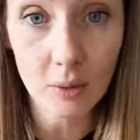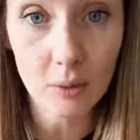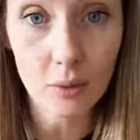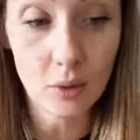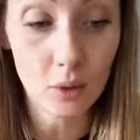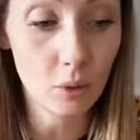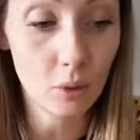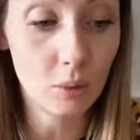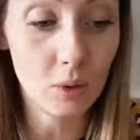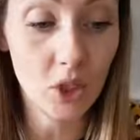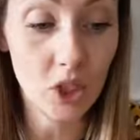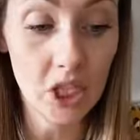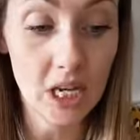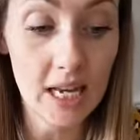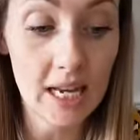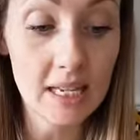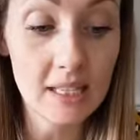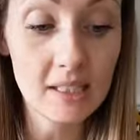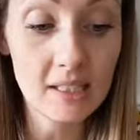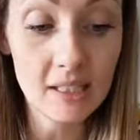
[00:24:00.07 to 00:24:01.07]
or
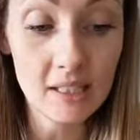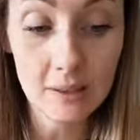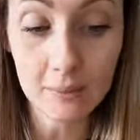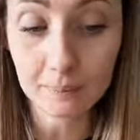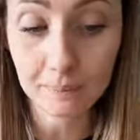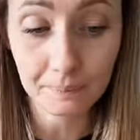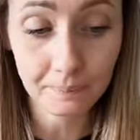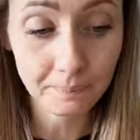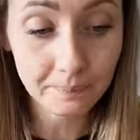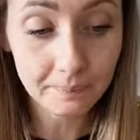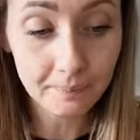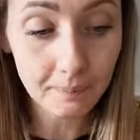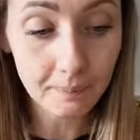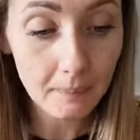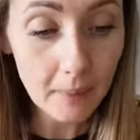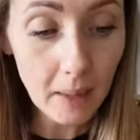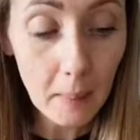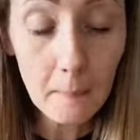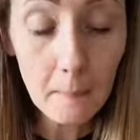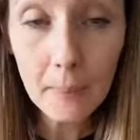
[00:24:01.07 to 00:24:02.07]
machines,
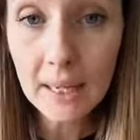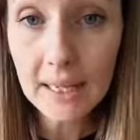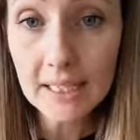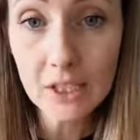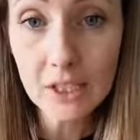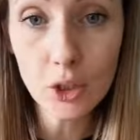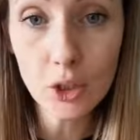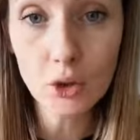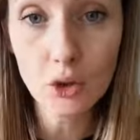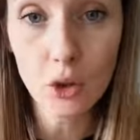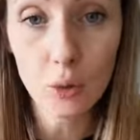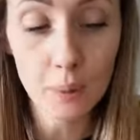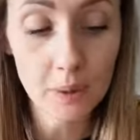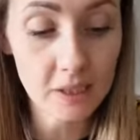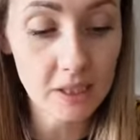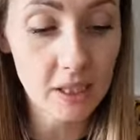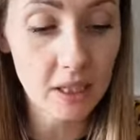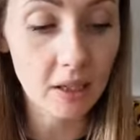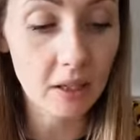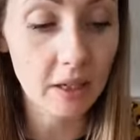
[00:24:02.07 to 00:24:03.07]
please do drop us a
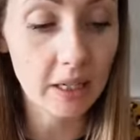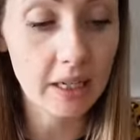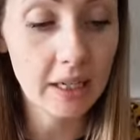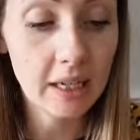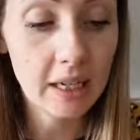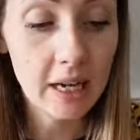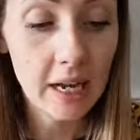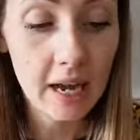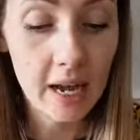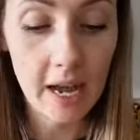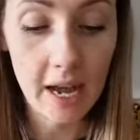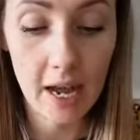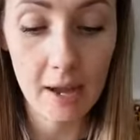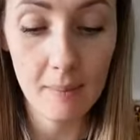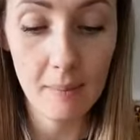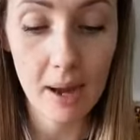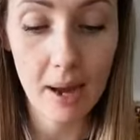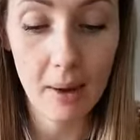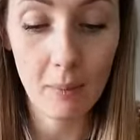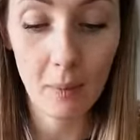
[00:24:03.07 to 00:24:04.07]
line,
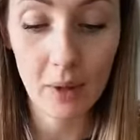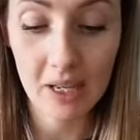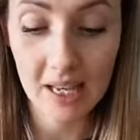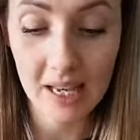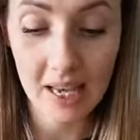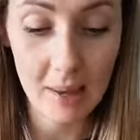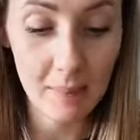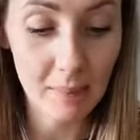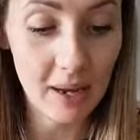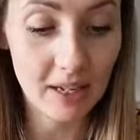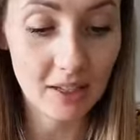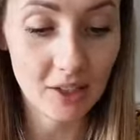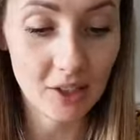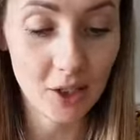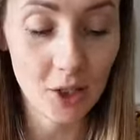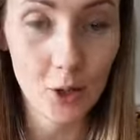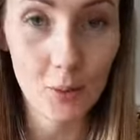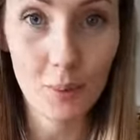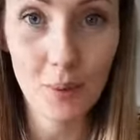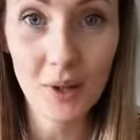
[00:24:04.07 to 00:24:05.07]
and we can get back to
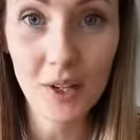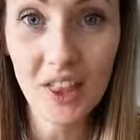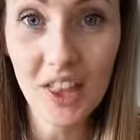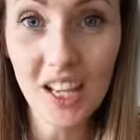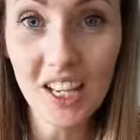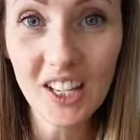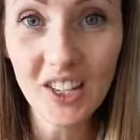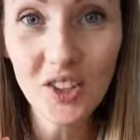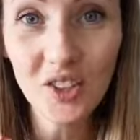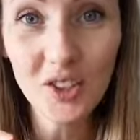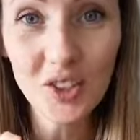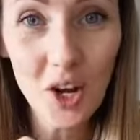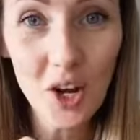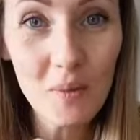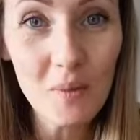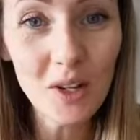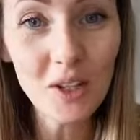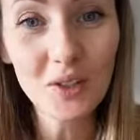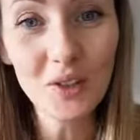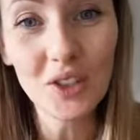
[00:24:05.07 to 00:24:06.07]
you. But thank you so
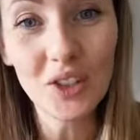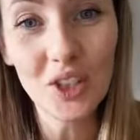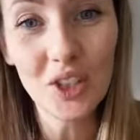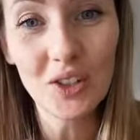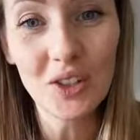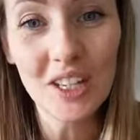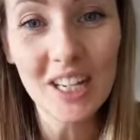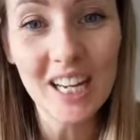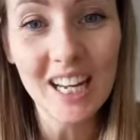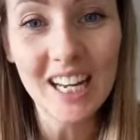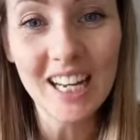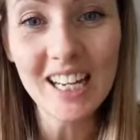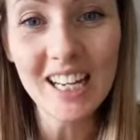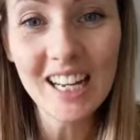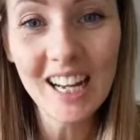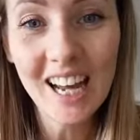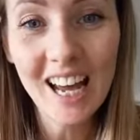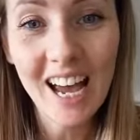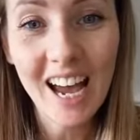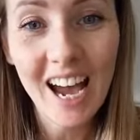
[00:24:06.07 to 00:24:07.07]
much for tuning in,
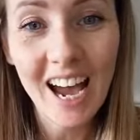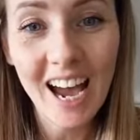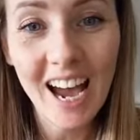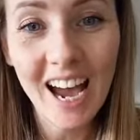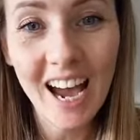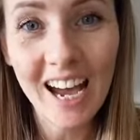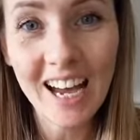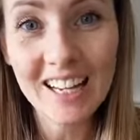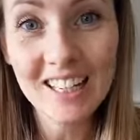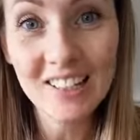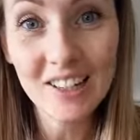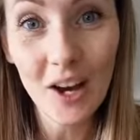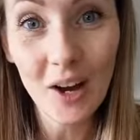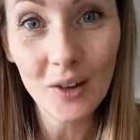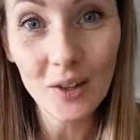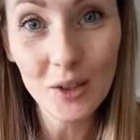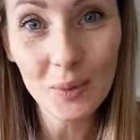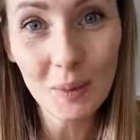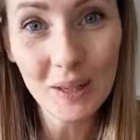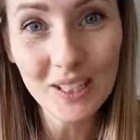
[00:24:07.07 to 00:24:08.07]
and I'll
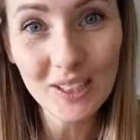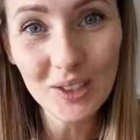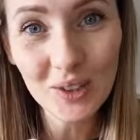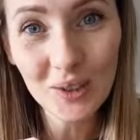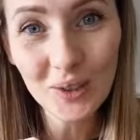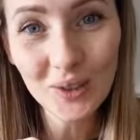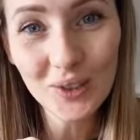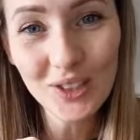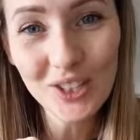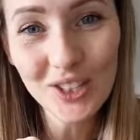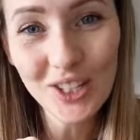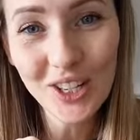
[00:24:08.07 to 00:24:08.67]
speak to you all soon.